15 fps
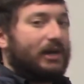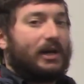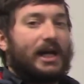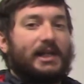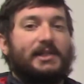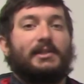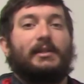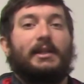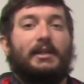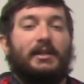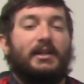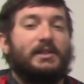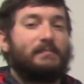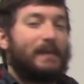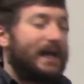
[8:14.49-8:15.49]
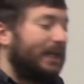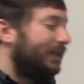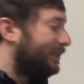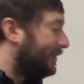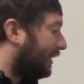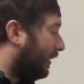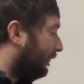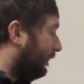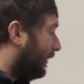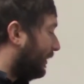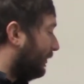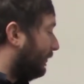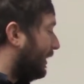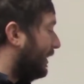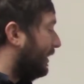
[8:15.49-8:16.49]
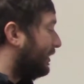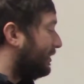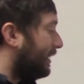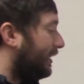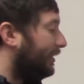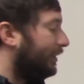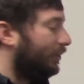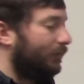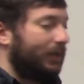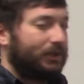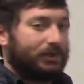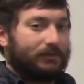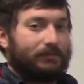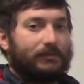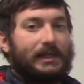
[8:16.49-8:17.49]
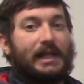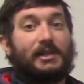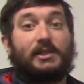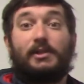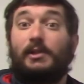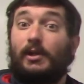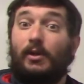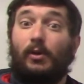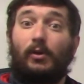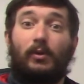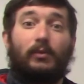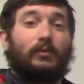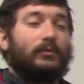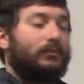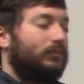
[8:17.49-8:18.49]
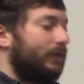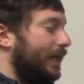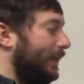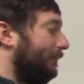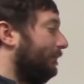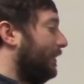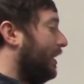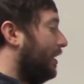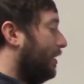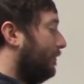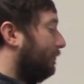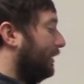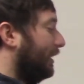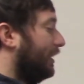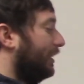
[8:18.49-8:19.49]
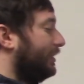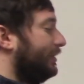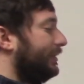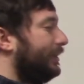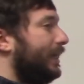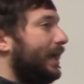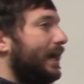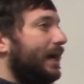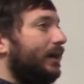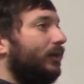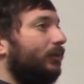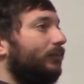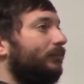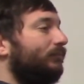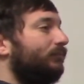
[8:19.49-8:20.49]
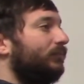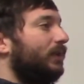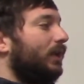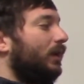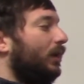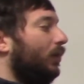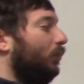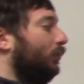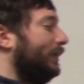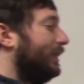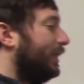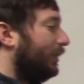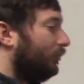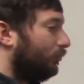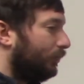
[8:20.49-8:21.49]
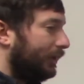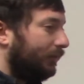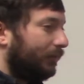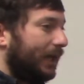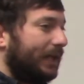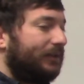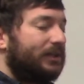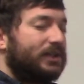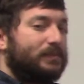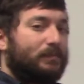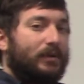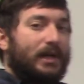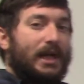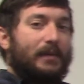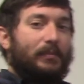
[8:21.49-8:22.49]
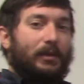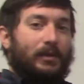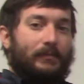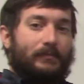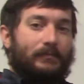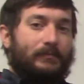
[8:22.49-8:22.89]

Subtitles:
isolated. It's by itself on the right-hand side of the equation. That's the goal, right? Because now we can rewrite this problem.